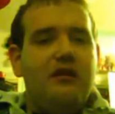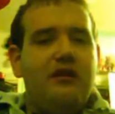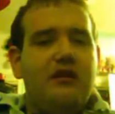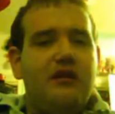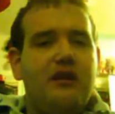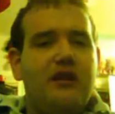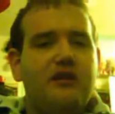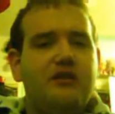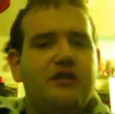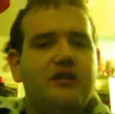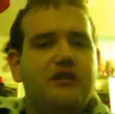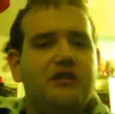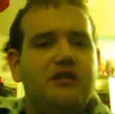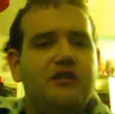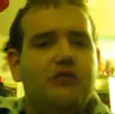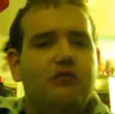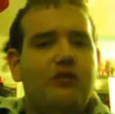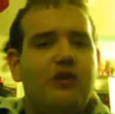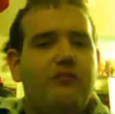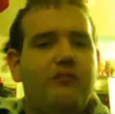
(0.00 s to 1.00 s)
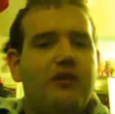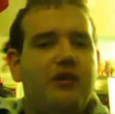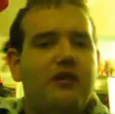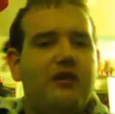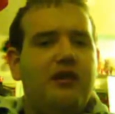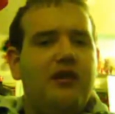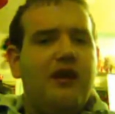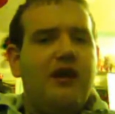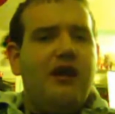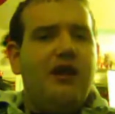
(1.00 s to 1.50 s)
where, and yeah, not exactly. Just where the
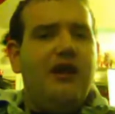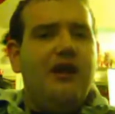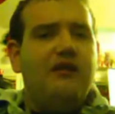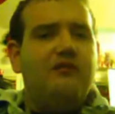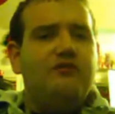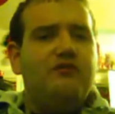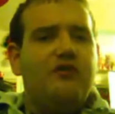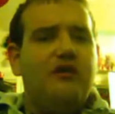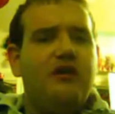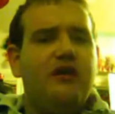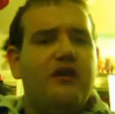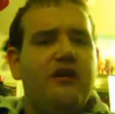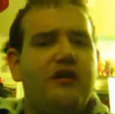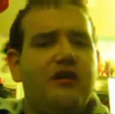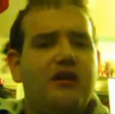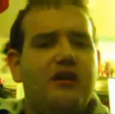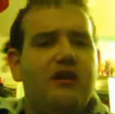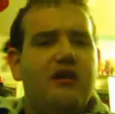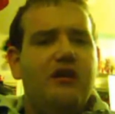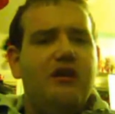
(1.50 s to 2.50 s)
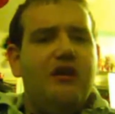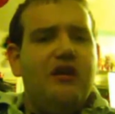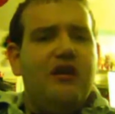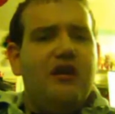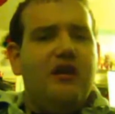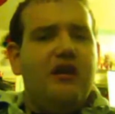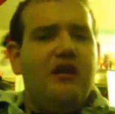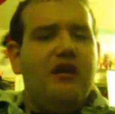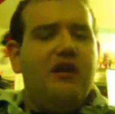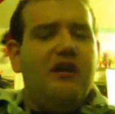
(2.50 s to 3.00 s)
women that I have drawn. I can't really do much on
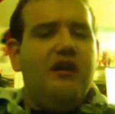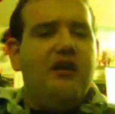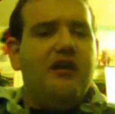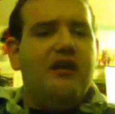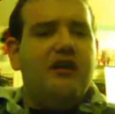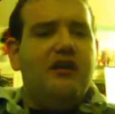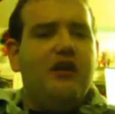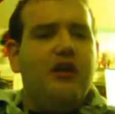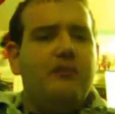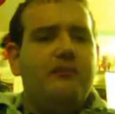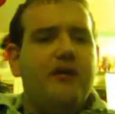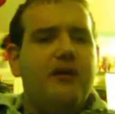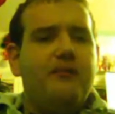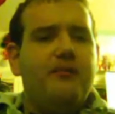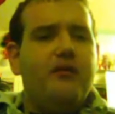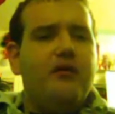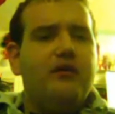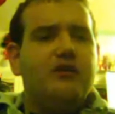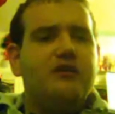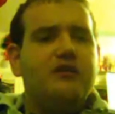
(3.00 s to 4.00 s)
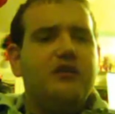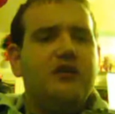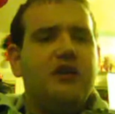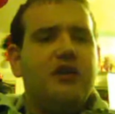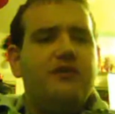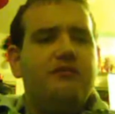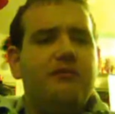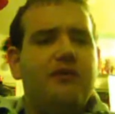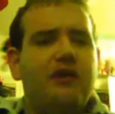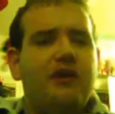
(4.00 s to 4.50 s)
my phone. God, and care about
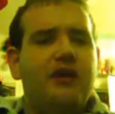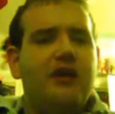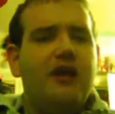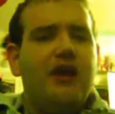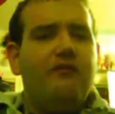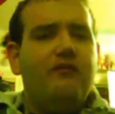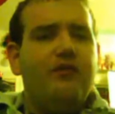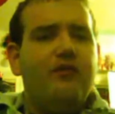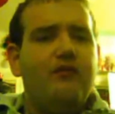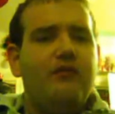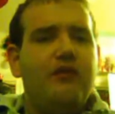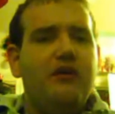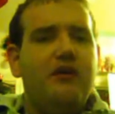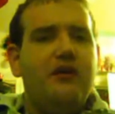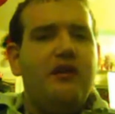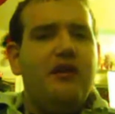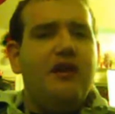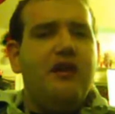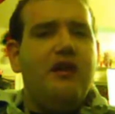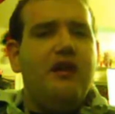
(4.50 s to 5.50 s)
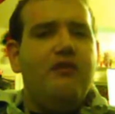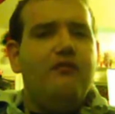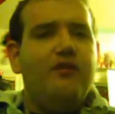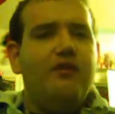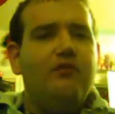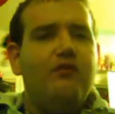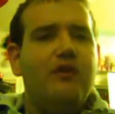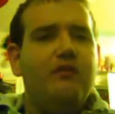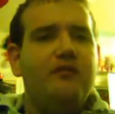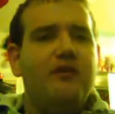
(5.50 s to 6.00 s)
personally, but every
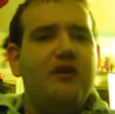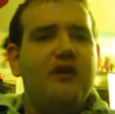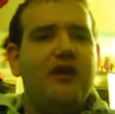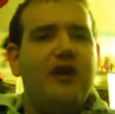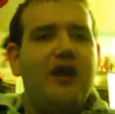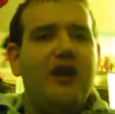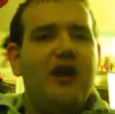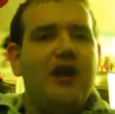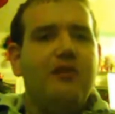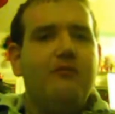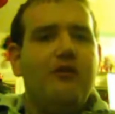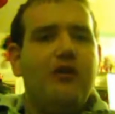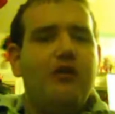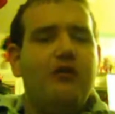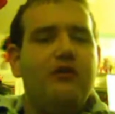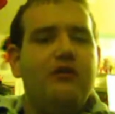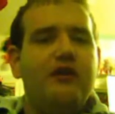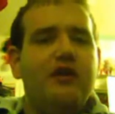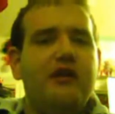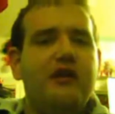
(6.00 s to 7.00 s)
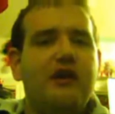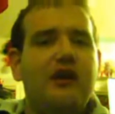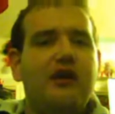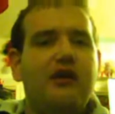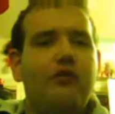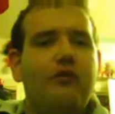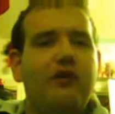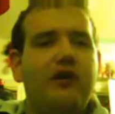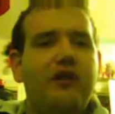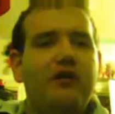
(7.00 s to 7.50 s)
woman that I am only
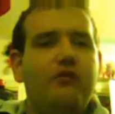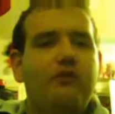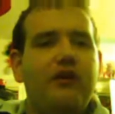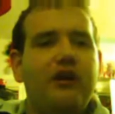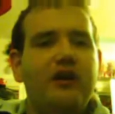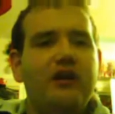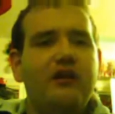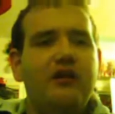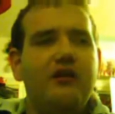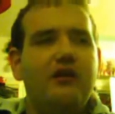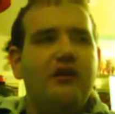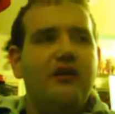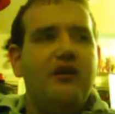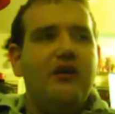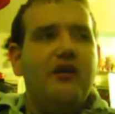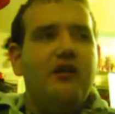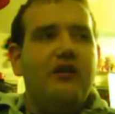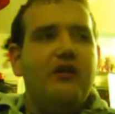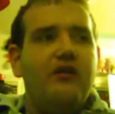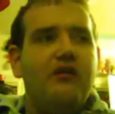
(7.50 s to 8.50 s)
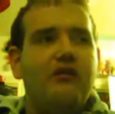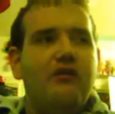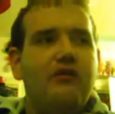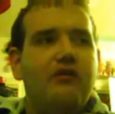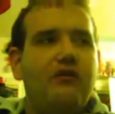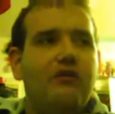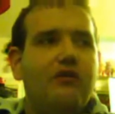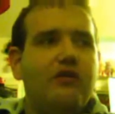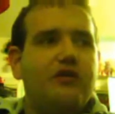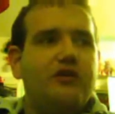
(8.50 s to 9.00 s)
acquainted with,
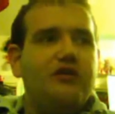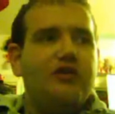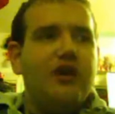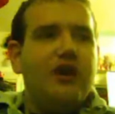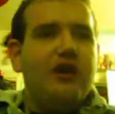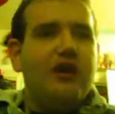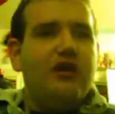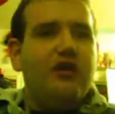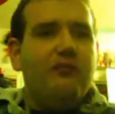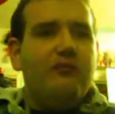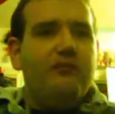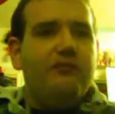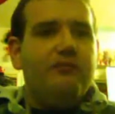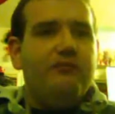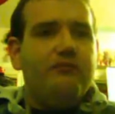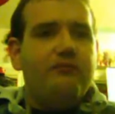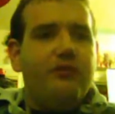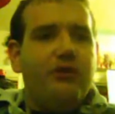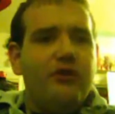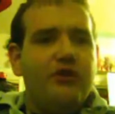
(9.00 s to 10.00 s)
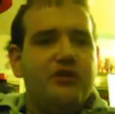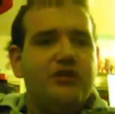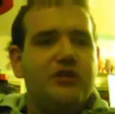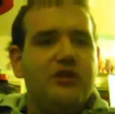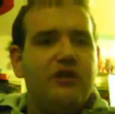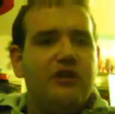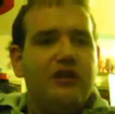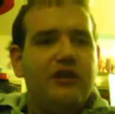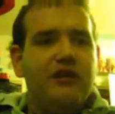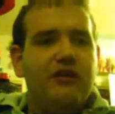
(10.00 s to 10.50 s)
or do not know
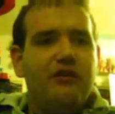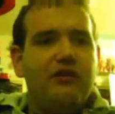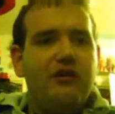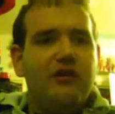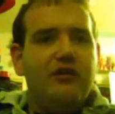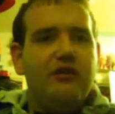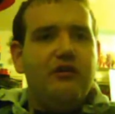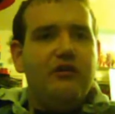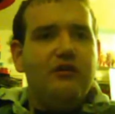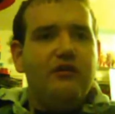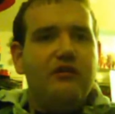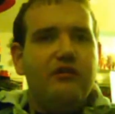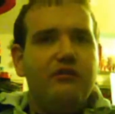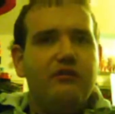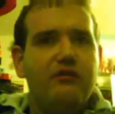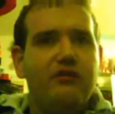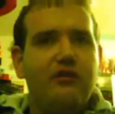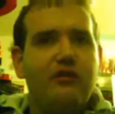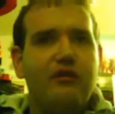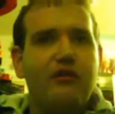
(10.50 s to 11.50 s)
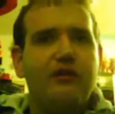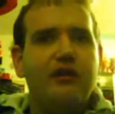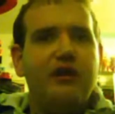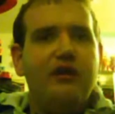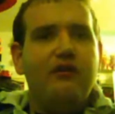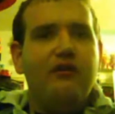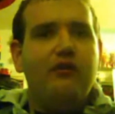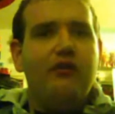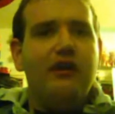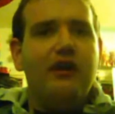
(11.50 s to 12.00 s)
personally, or
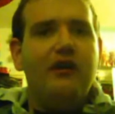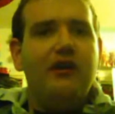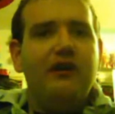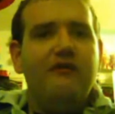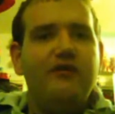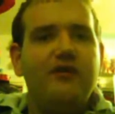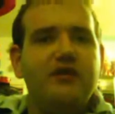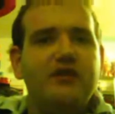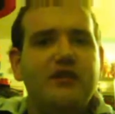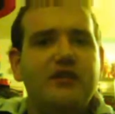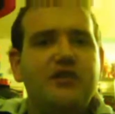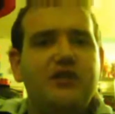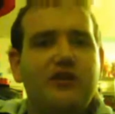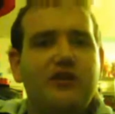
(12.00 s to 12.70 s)
even